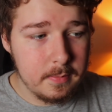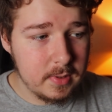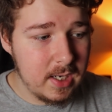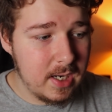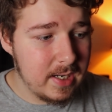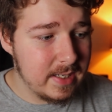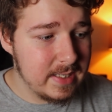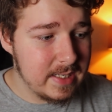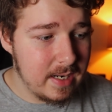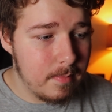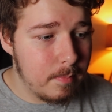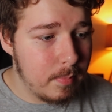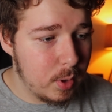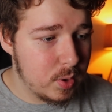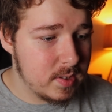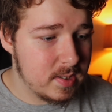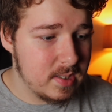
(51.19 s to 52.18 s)
cutting down
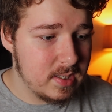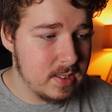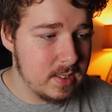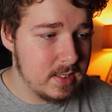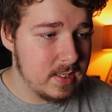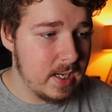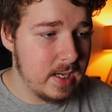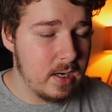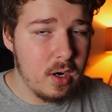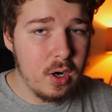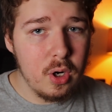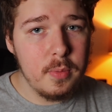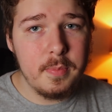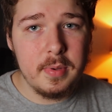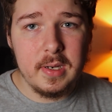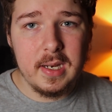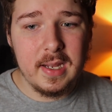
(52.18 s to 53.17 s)
boxes and
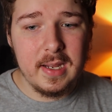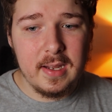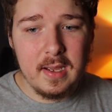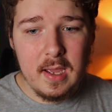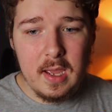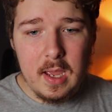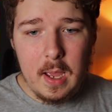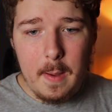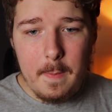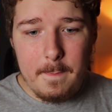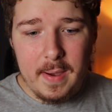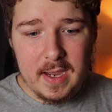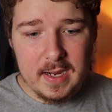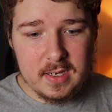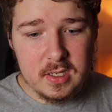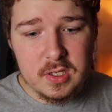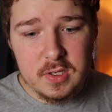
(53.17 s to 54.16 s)
opening
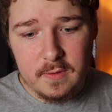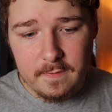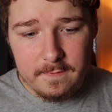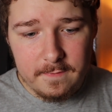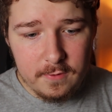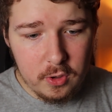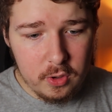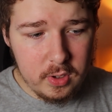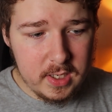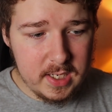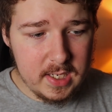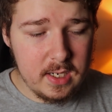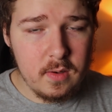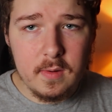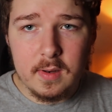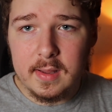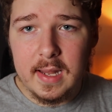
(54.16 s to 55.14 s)
packets of food
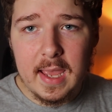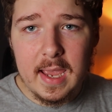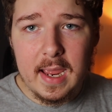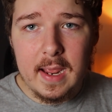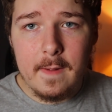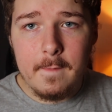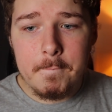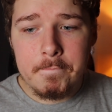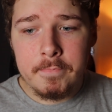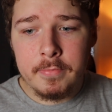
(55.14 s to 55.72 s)
here and there.